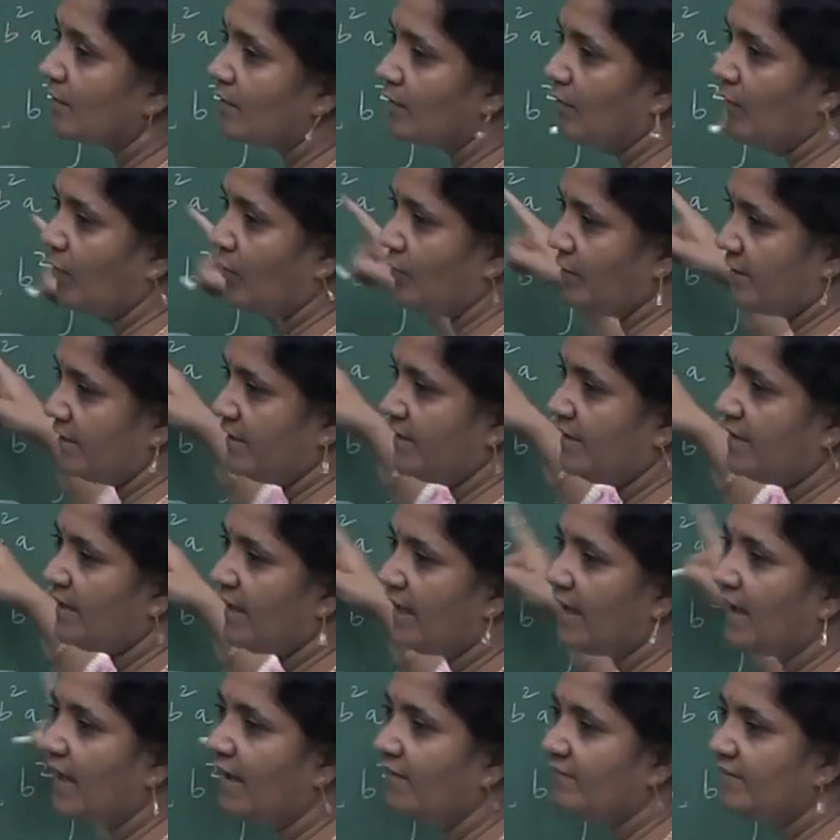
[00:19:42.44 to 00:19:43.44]
already I
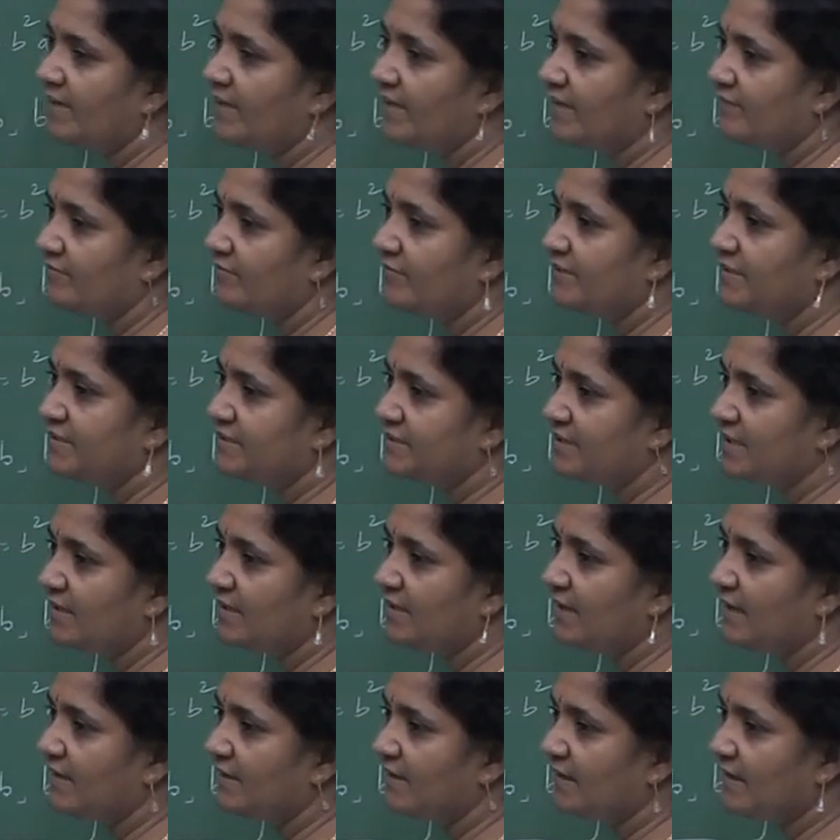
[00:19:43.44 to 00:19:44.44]
have a definition
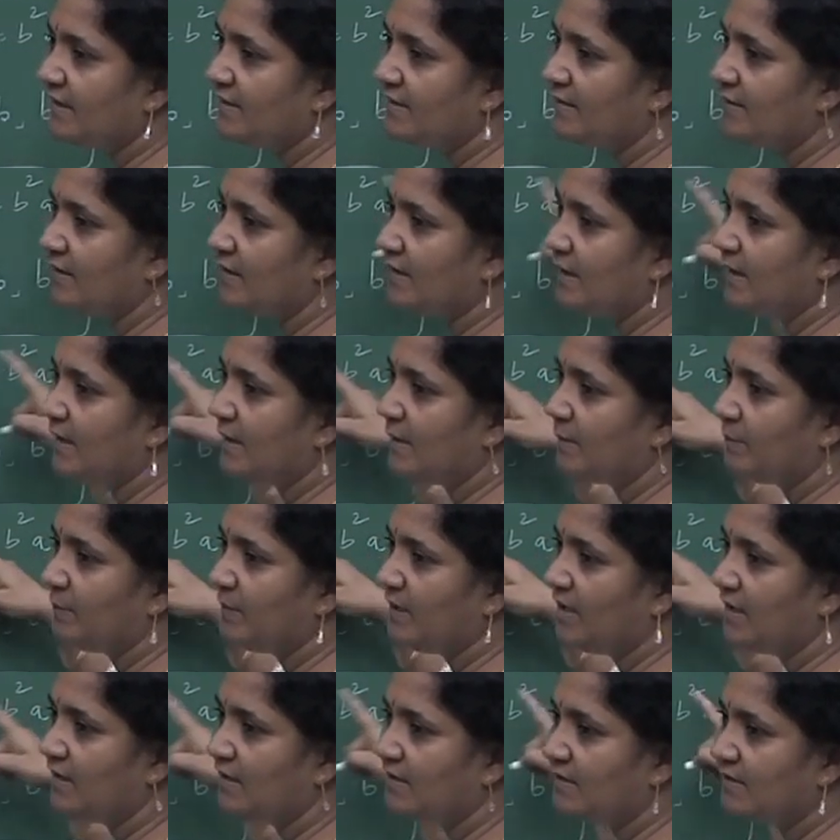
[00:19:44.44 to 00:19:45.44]
that
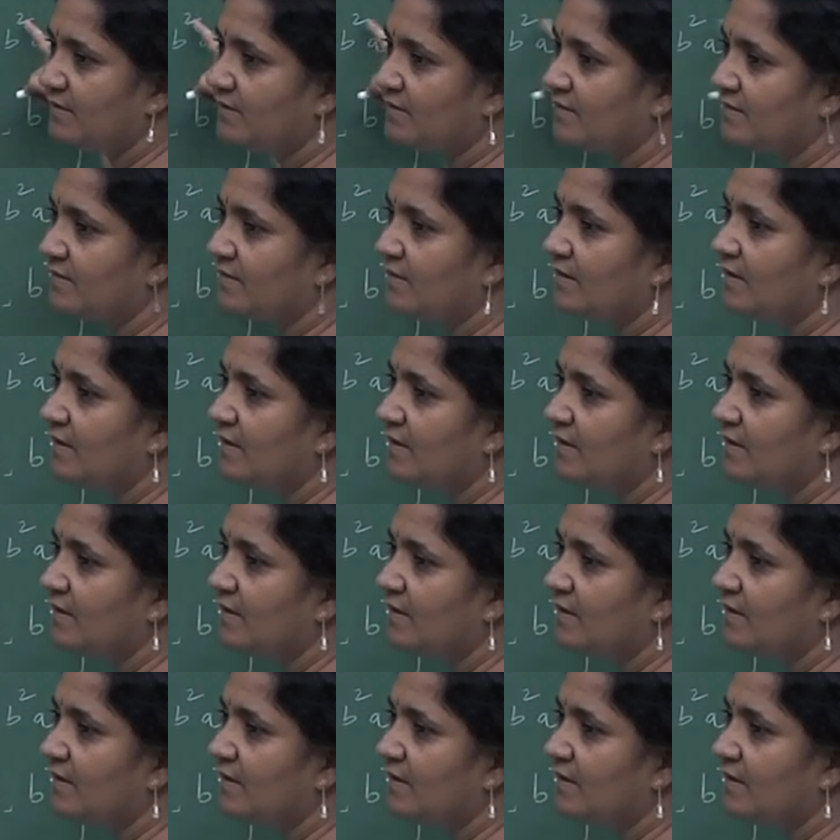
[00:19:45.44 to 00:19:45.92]
AB is